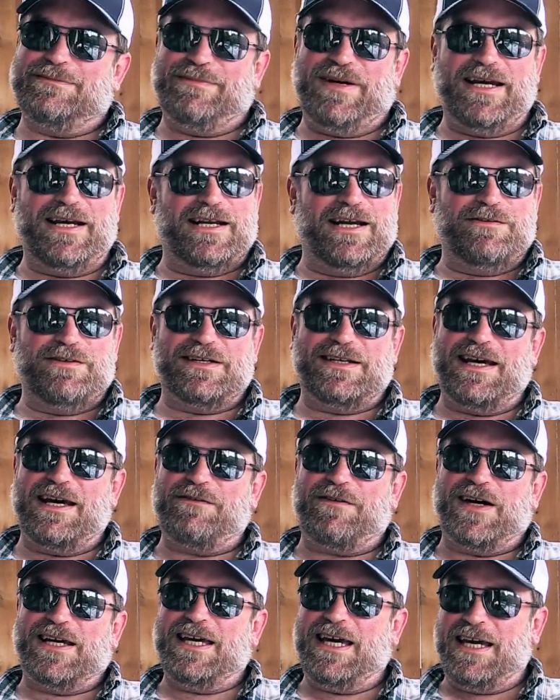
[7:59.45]
Man, every day
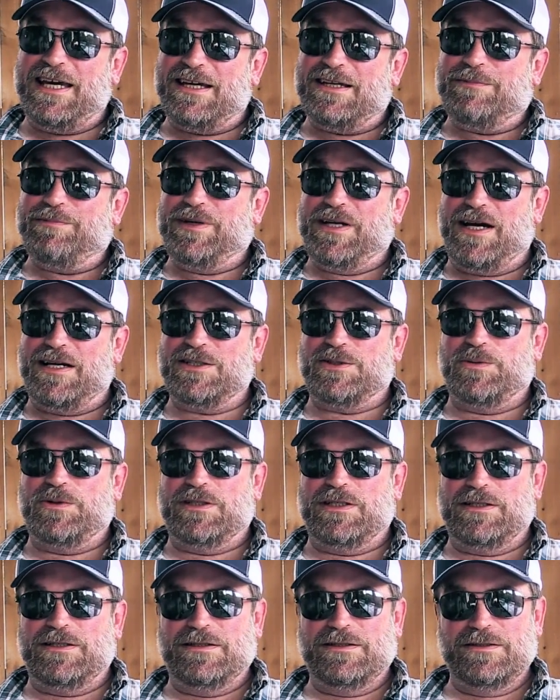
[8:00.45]
if I can, to be honest
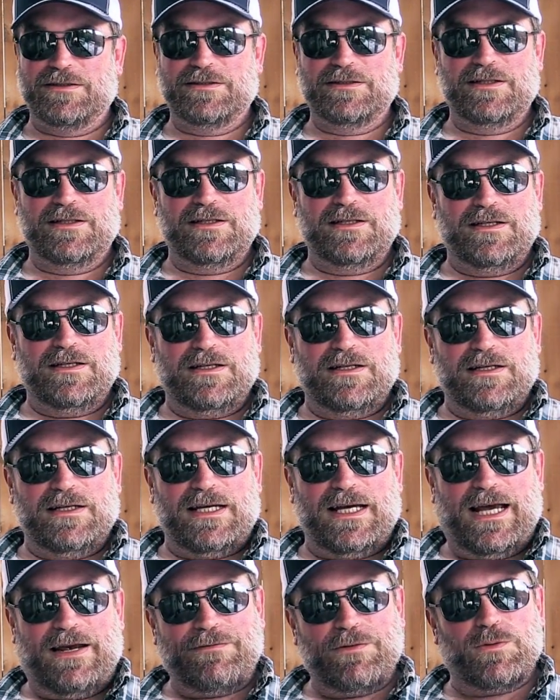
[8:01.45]
with you.
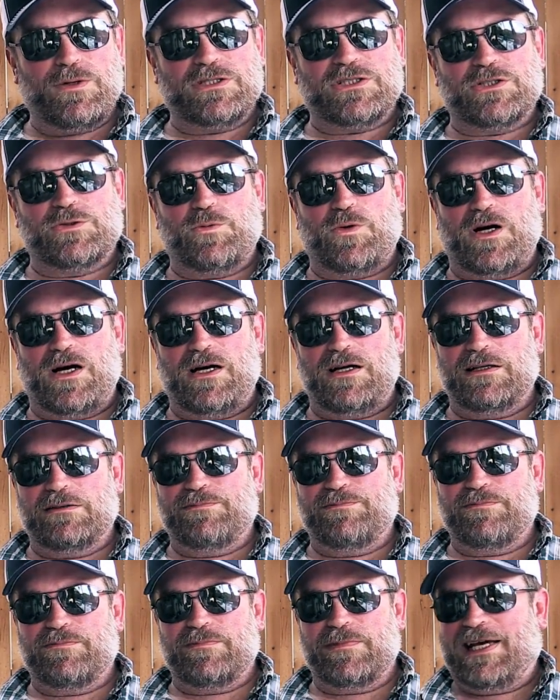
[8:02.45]
Every once in a while,
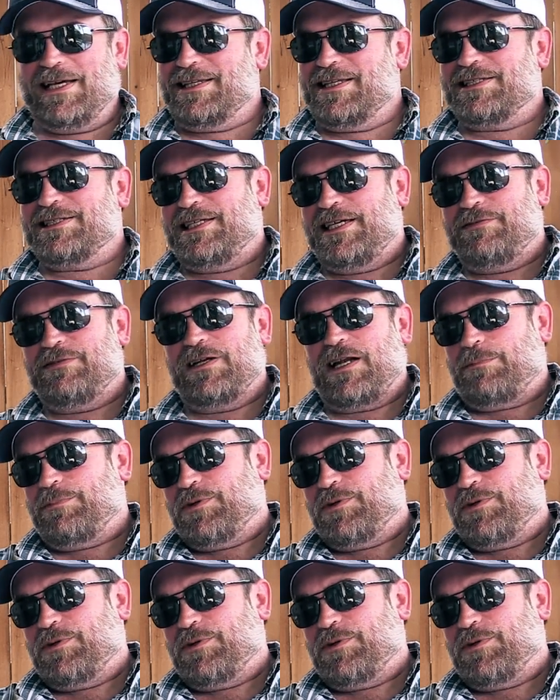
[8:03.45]
like this evening,